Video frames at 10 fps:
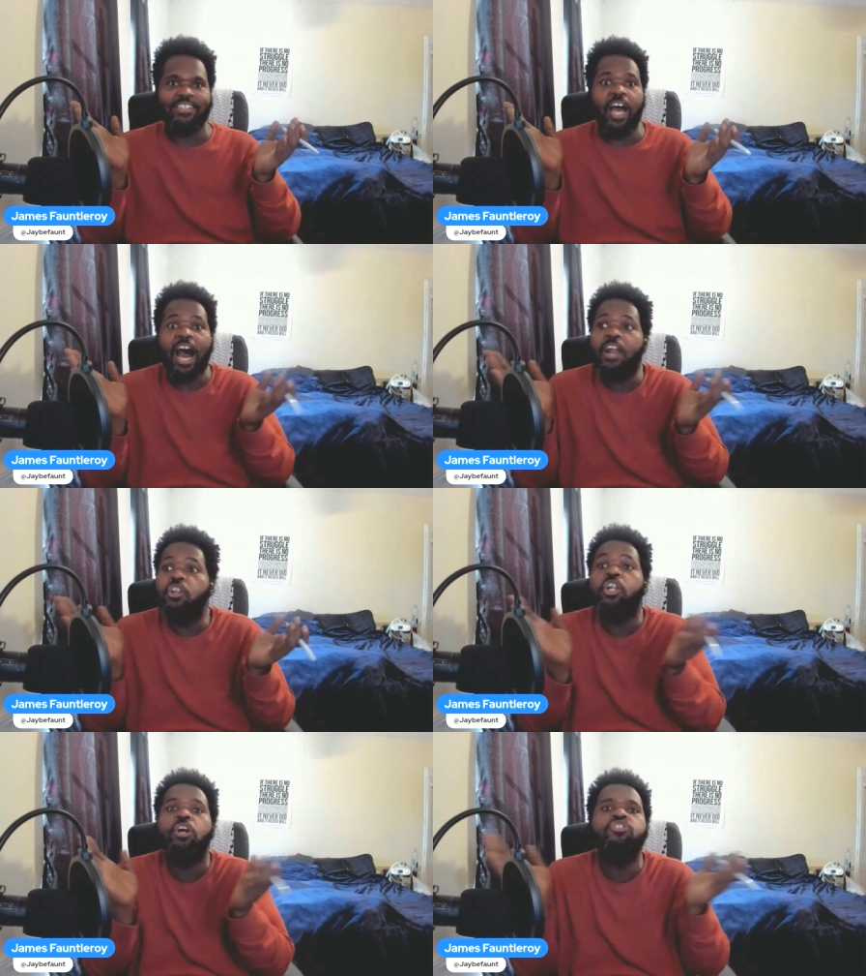The
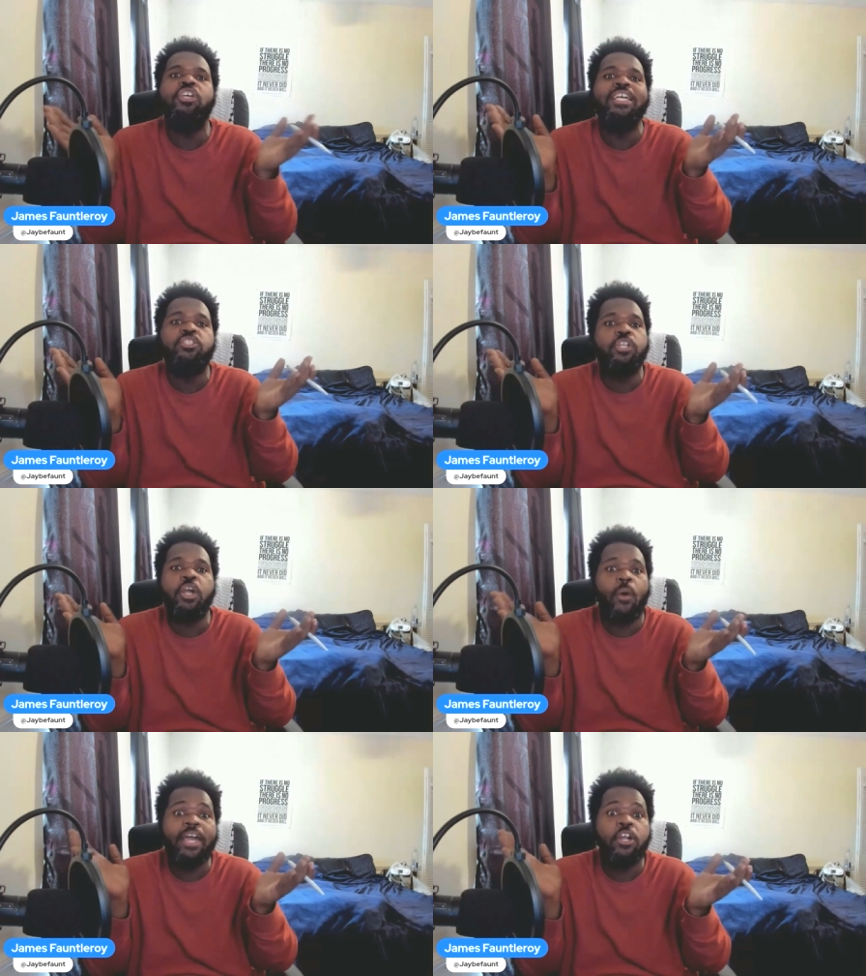hot the closer you get to the
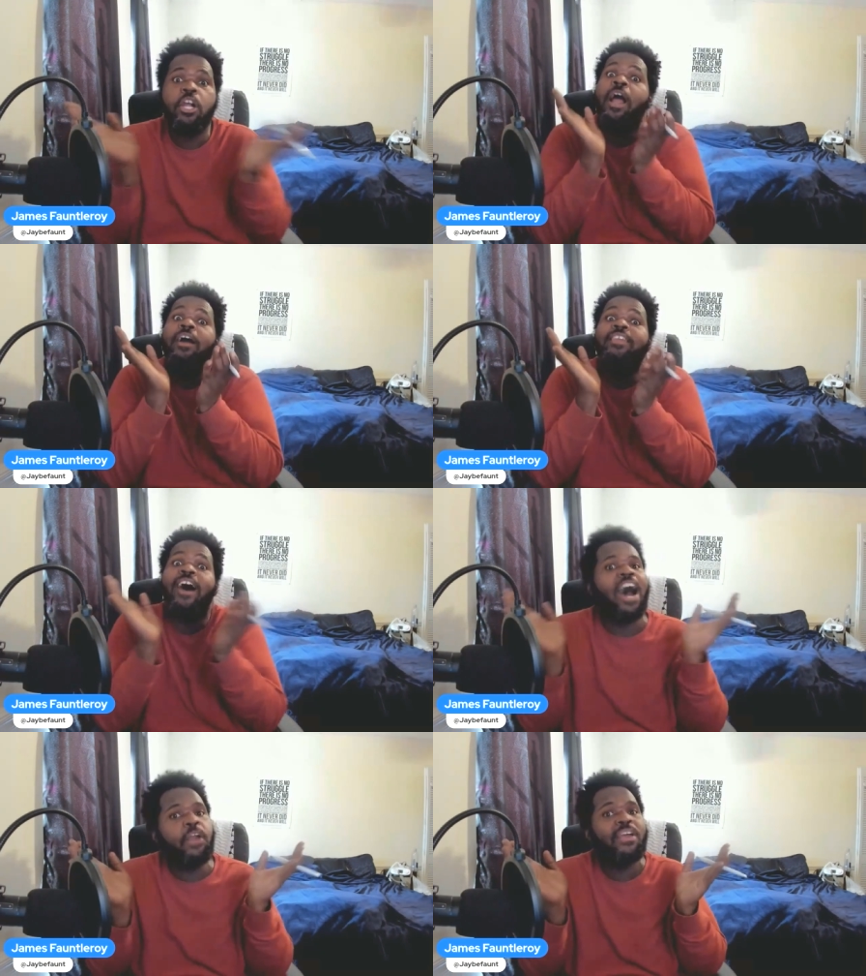equator,
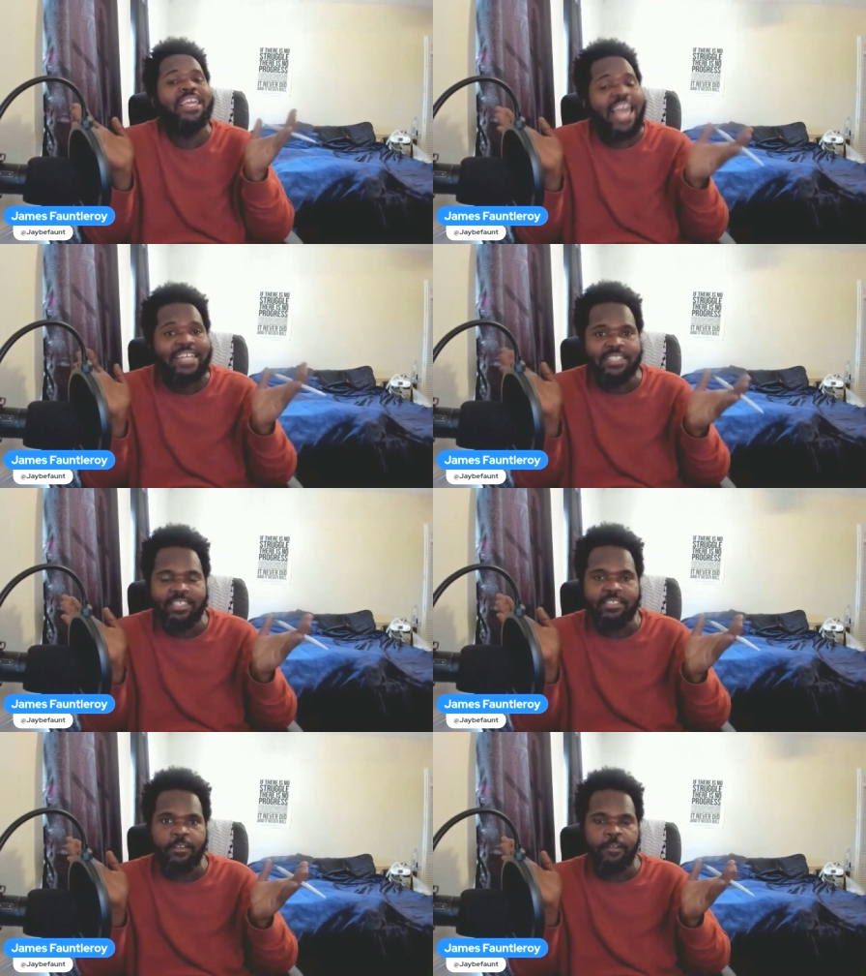the hotter it
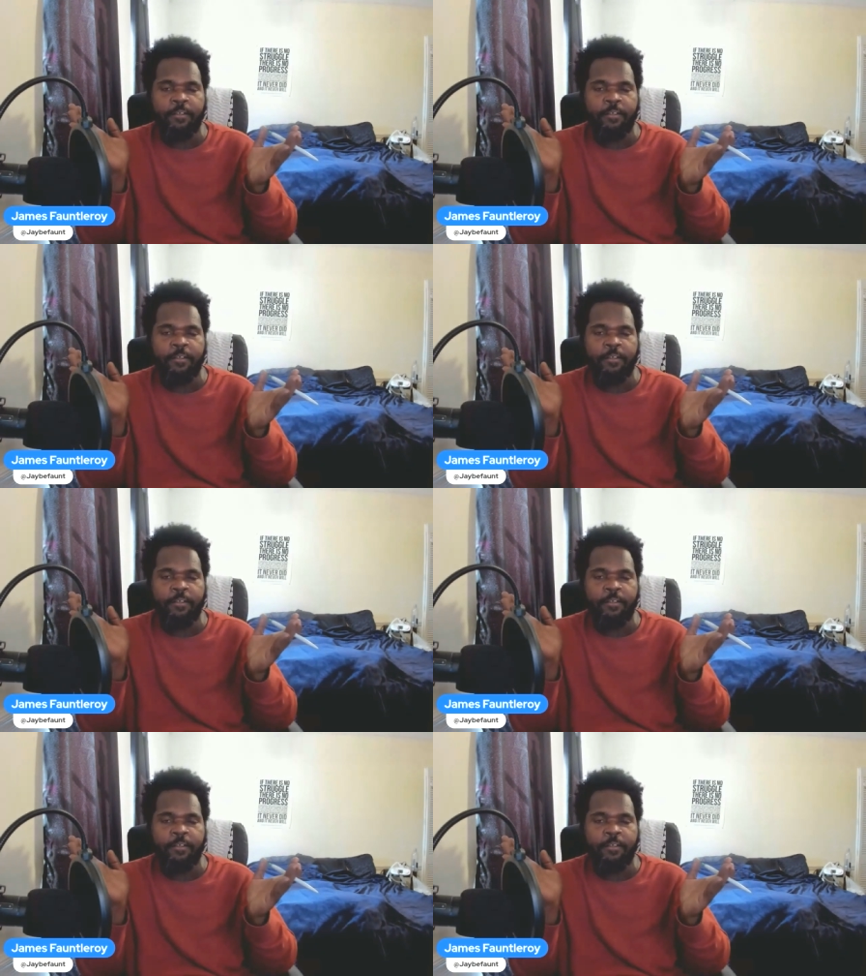gets.